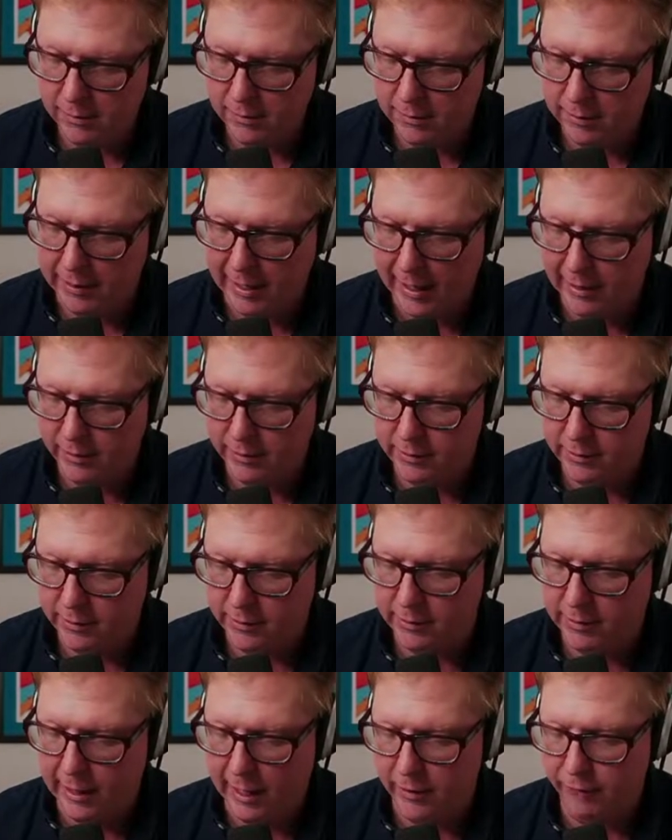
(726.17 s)
the Cal
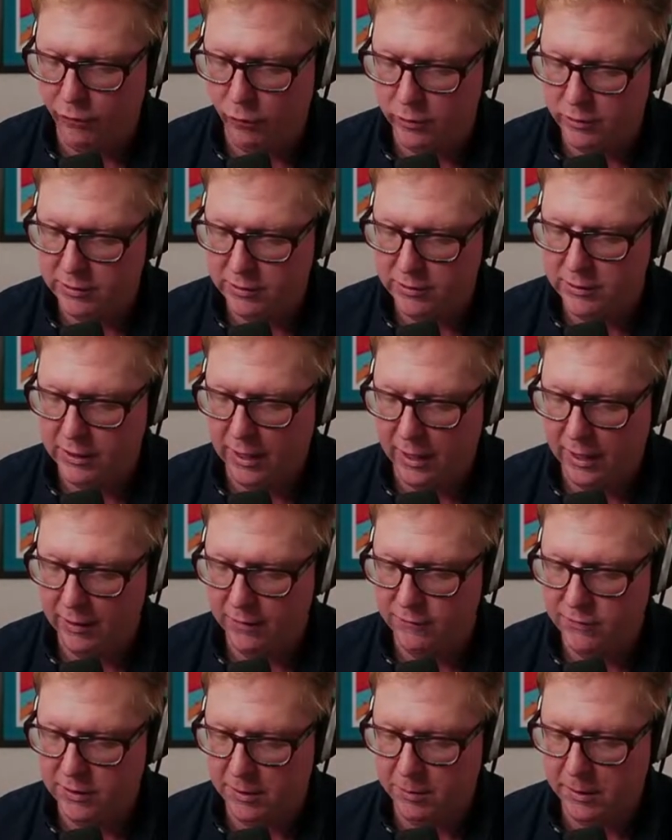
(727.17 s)
the California Society
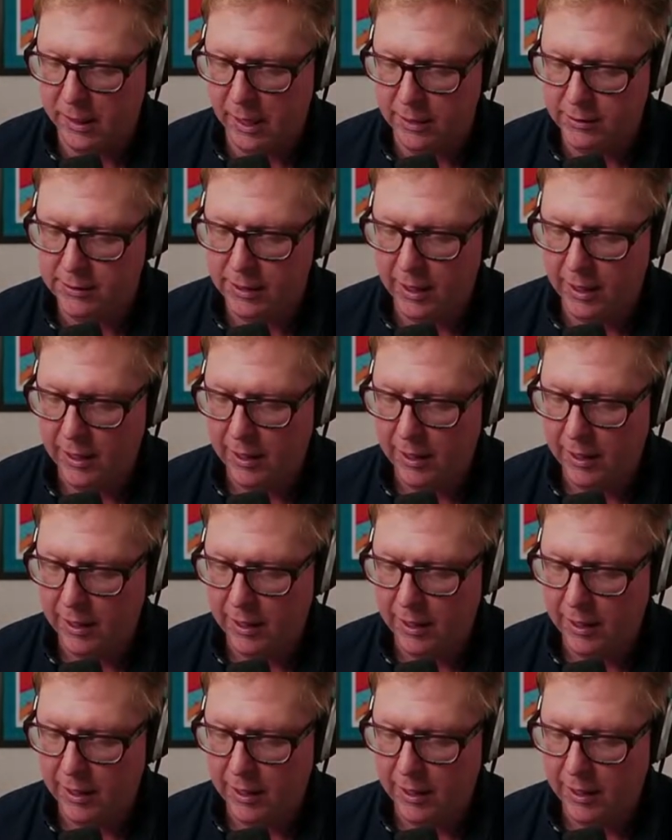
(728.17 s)
of CPAs,